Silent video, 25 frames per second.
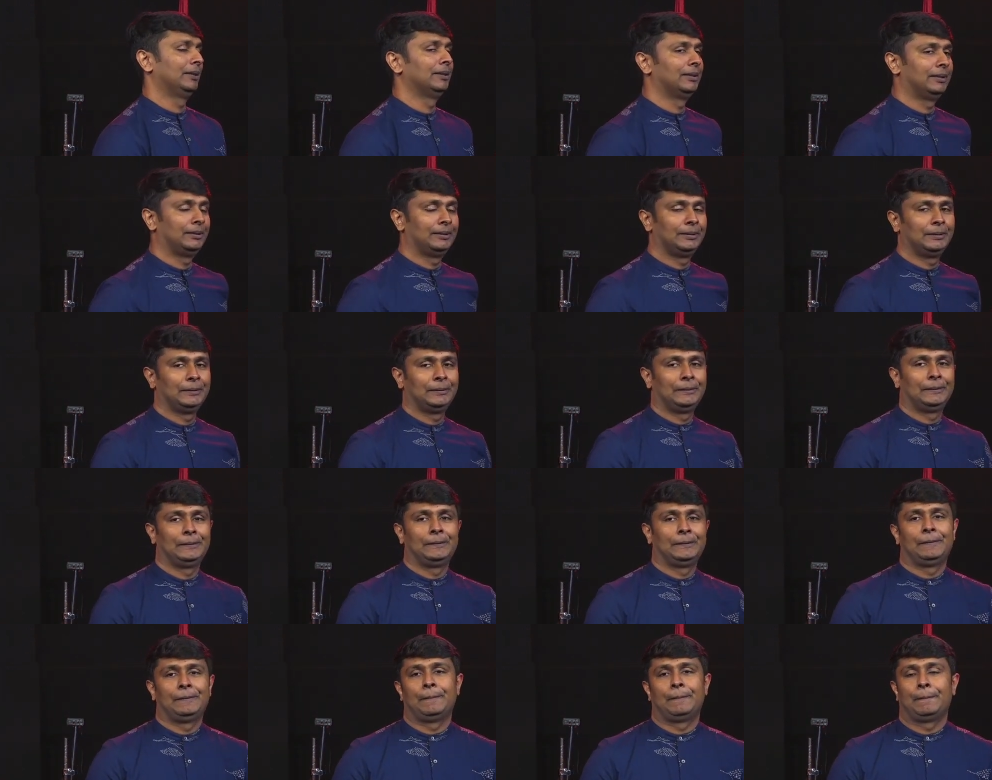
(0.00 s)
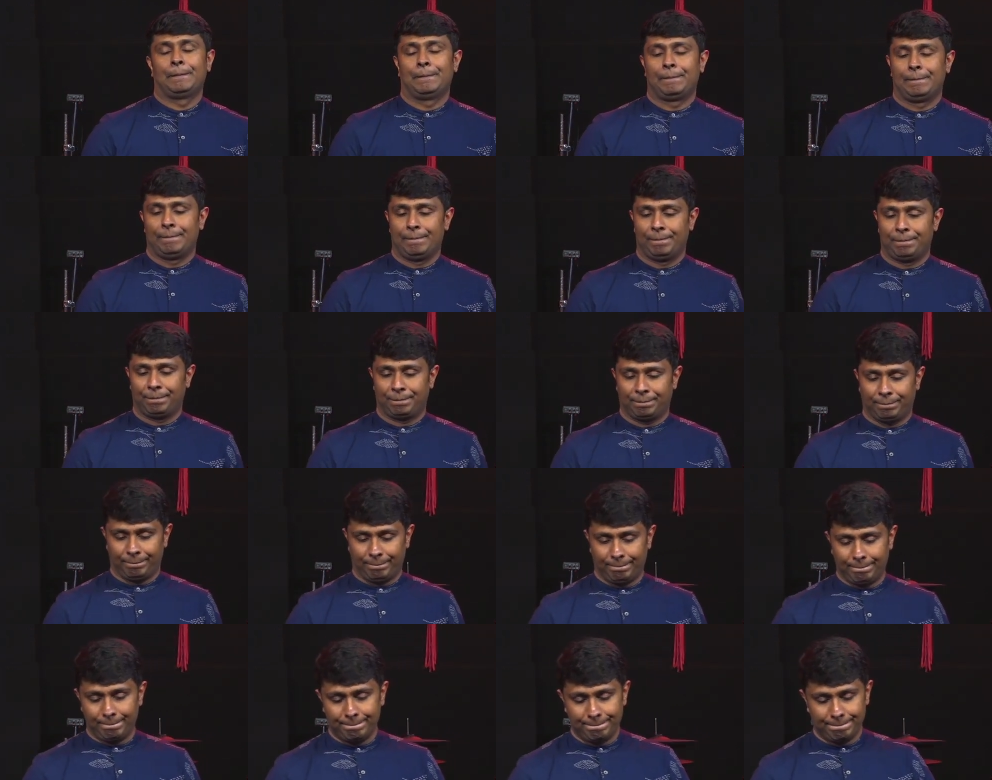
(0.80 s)

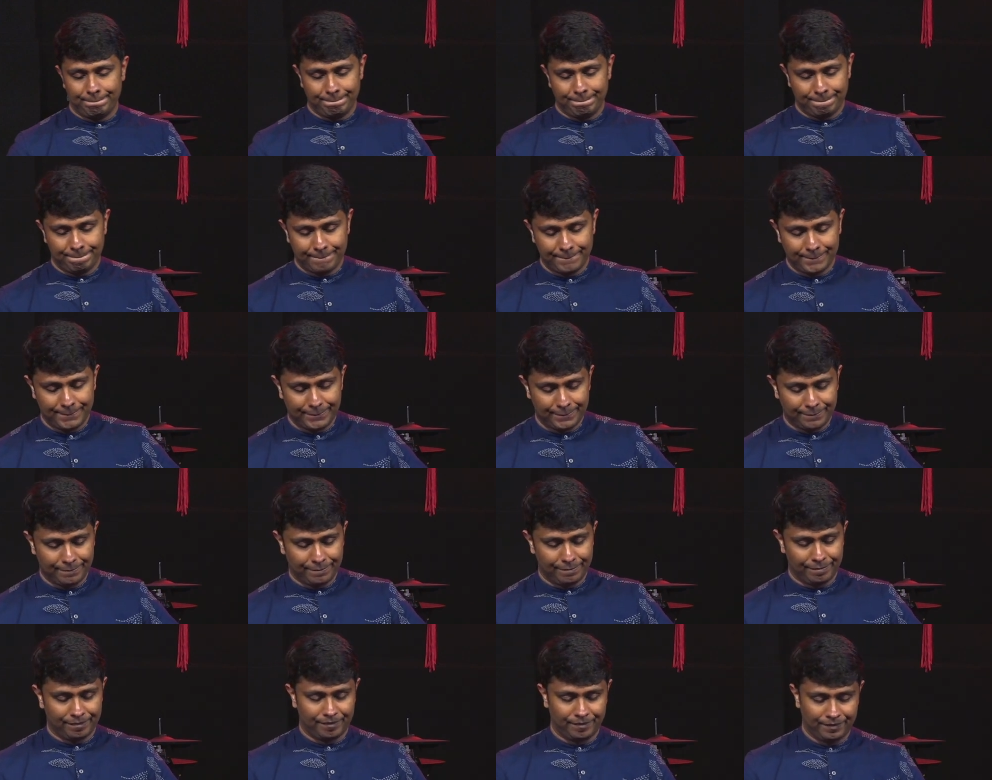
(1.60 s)
(silence)